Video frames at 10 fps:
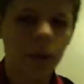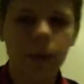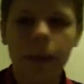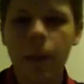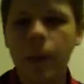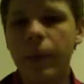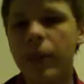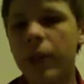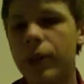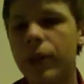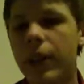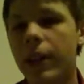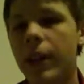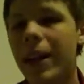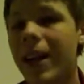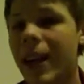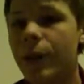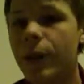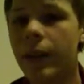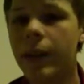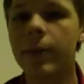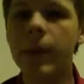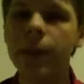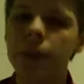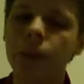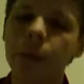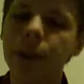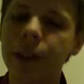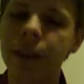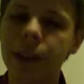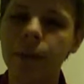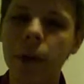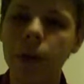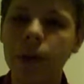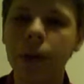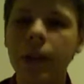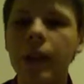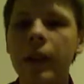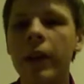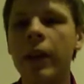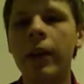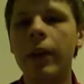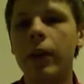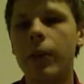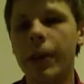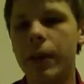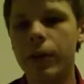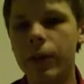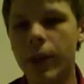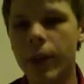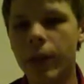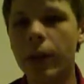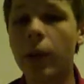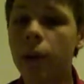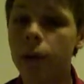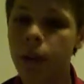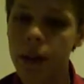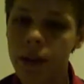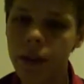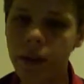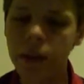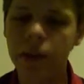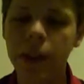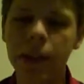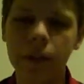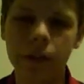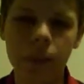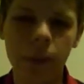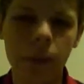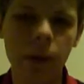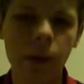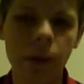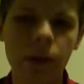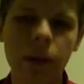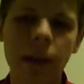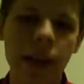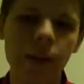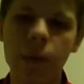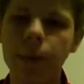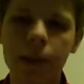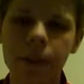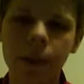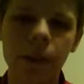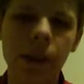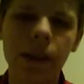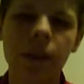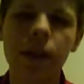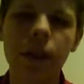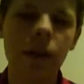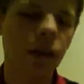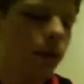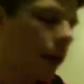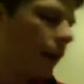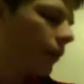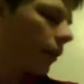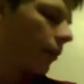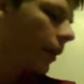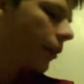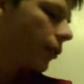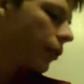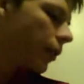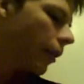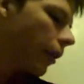Some people prefer generic Hydra, especially if you're running like a MODOK or a Baron Strucker or a Red Skull. I know some people run a Red Skull. I have one, but I've never really gotten the chance to run it very much.